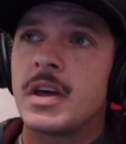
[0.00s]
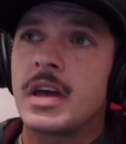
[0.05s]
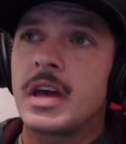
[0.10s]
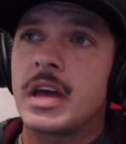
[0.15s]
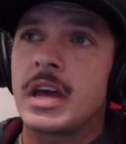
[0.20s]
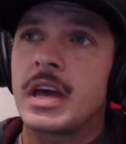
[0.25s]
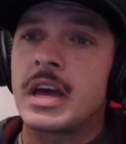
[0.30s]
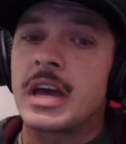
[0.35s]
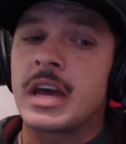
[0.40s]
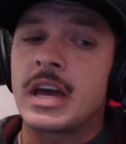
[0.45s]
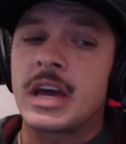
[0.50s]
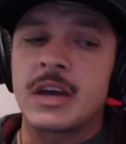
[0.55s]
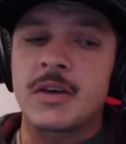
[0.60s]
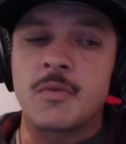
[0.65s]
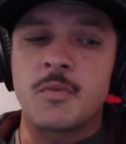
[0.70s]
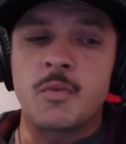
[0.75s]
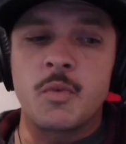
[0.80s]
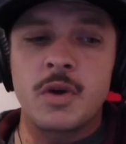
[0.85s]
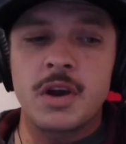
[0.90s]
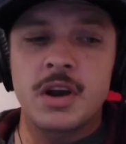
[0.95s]

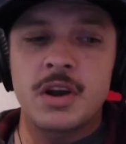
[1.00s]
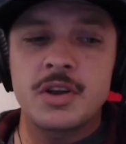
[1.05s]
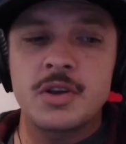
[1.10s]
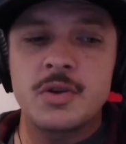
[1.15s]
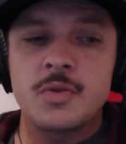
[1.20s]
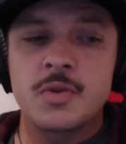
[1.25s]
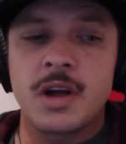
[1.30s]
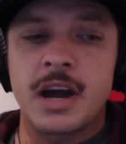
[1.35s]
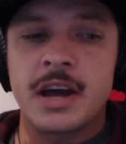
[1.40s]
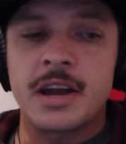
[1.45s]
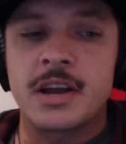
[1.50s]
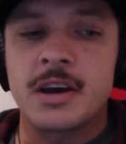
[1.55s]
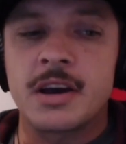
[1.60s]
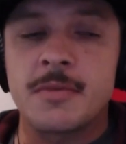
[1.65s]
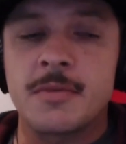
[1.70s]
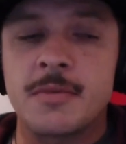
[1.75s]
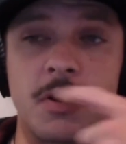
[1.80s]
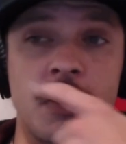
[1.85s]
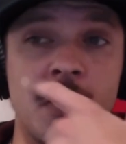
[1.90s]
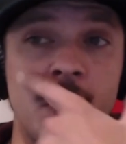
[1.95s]
and where you line
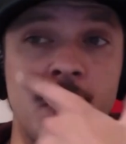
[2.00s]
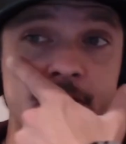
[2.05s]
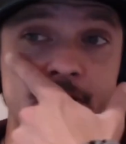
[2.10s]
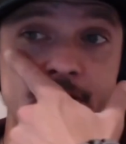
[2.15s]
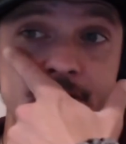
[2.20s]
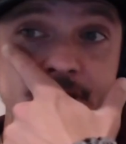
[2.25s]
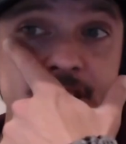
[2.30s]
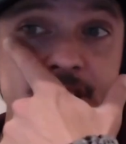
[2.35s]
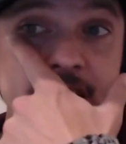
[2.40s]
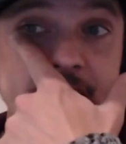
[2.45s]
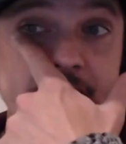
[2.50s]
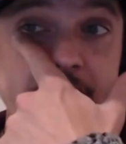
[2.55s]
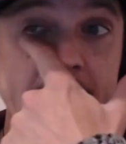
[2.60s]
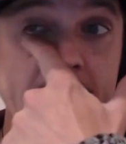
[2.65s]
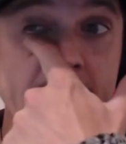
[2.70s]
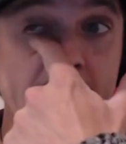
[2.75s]
up on the tee.